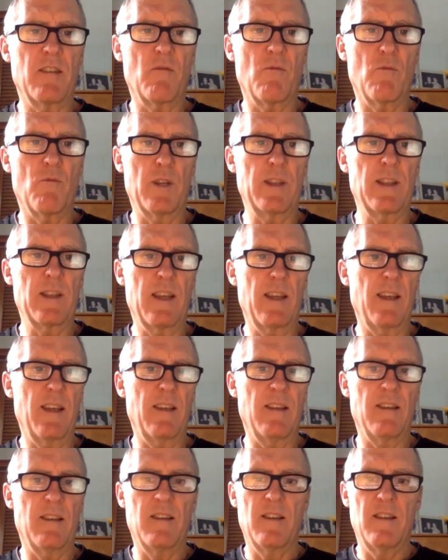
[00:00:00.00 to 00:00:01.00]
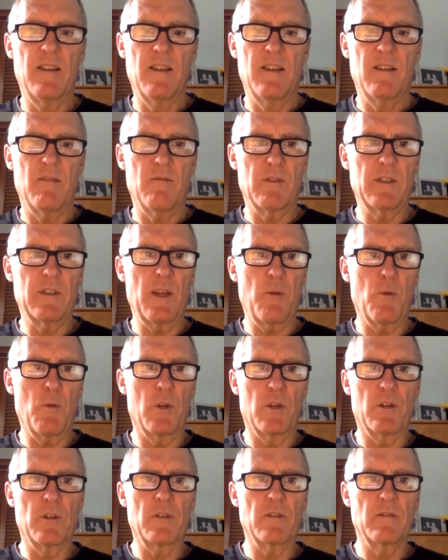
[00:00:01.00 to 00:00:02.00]
what they will
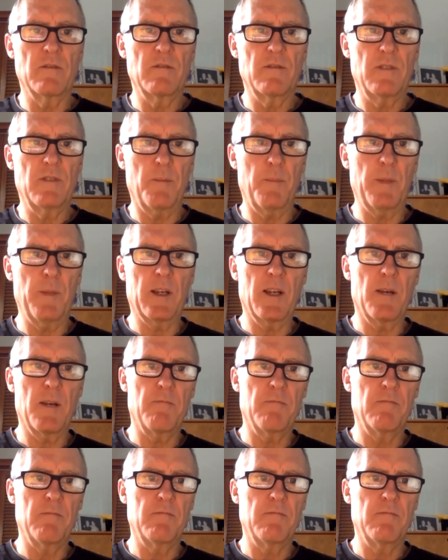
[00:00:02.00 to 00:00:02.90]
learn and pick up.